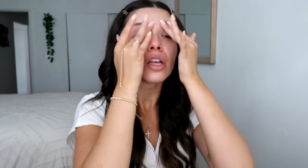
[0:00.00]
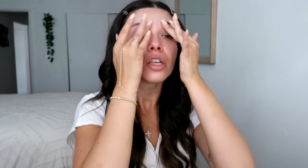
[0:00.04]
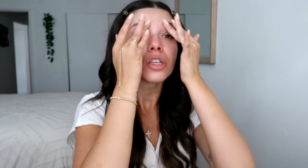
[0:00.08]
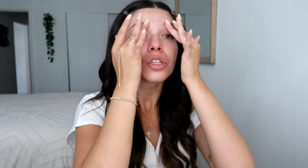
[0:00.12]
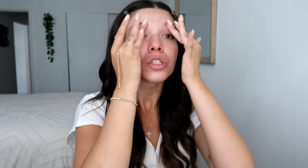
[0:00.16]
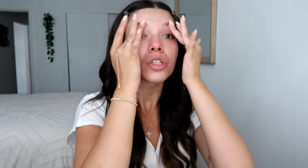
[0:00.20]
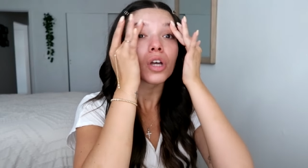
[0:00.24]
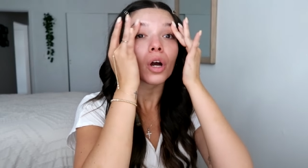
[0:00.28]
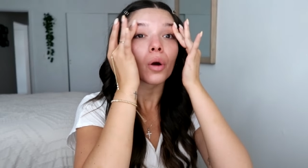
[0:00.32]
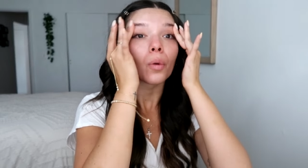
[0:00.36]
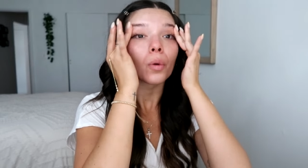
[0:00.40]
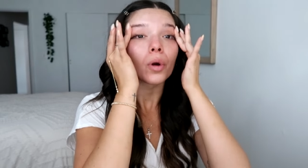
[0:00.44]

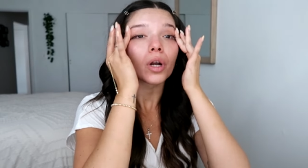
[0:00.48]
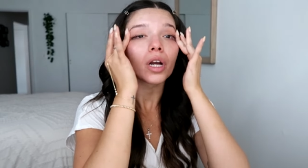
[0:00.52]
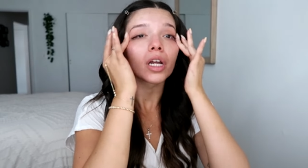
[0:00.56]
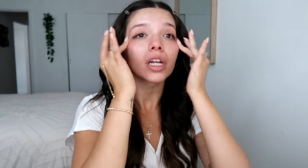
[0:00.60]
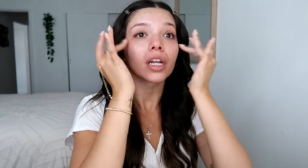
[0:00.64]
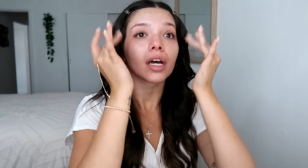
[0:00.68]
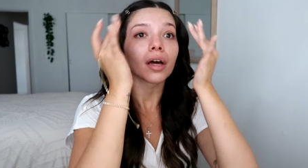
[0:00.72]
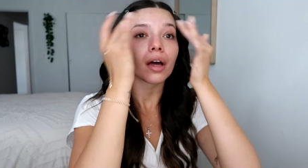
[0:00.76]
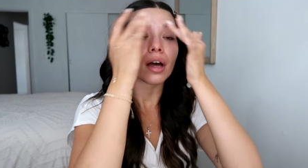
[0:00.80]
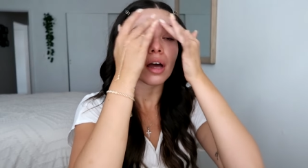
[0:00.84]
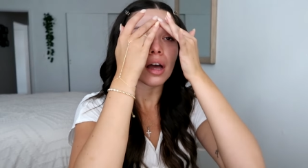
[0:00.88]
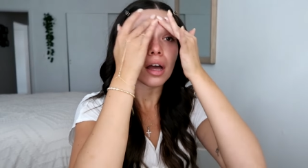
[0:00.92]
So we're
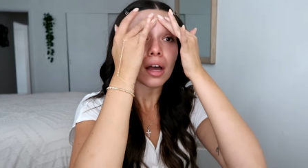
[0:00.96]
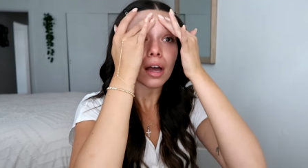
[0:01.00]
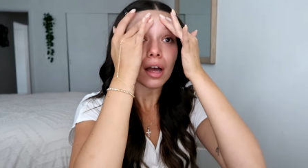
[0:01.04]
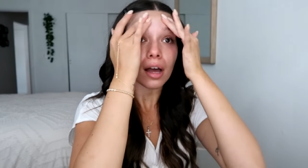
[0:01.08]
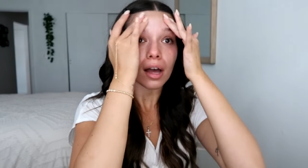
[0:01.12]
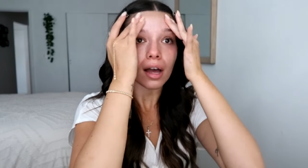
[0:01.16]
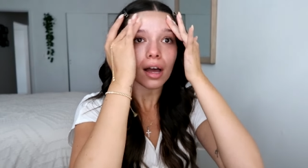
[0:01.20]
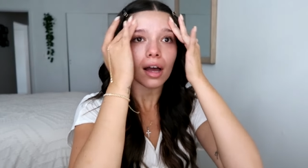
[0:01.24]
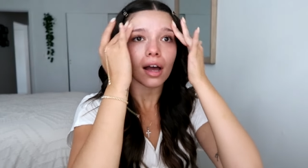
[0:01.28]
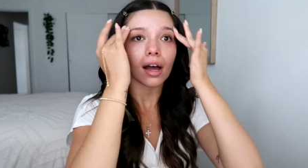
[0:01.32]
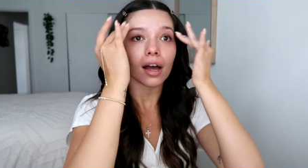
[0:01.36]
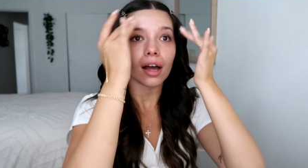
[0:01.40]

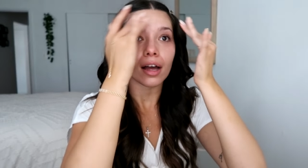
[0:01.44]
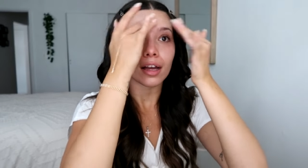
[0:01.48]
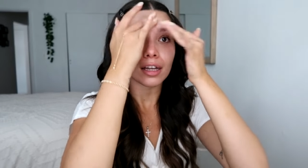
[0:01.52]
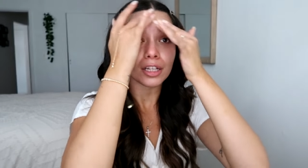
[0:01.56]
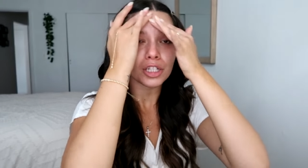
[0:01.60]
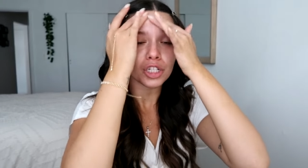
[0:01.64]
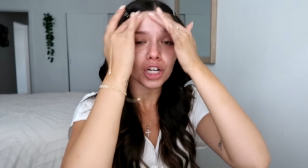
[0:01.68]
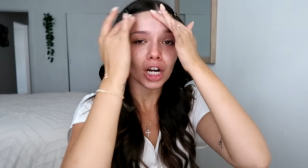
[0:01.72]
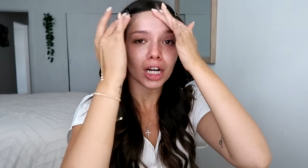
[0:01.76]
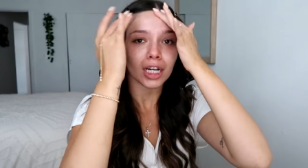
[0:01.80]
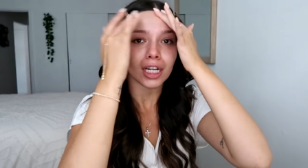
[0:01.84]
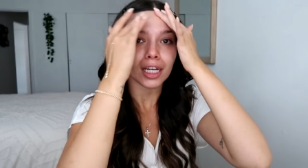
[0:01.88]
gonna
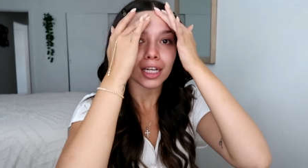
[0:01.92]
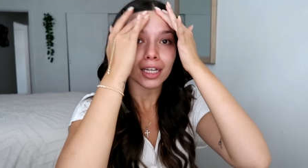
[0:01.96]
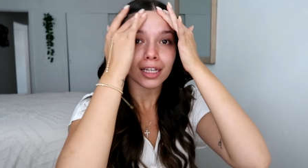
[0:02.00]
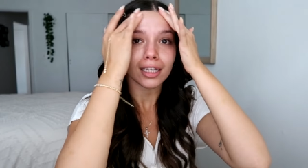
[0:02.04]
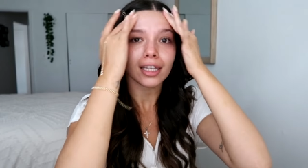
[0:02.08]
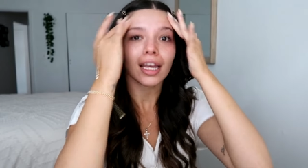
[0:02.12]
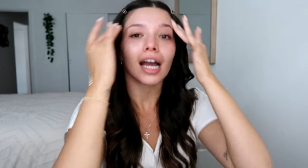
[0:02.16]
try to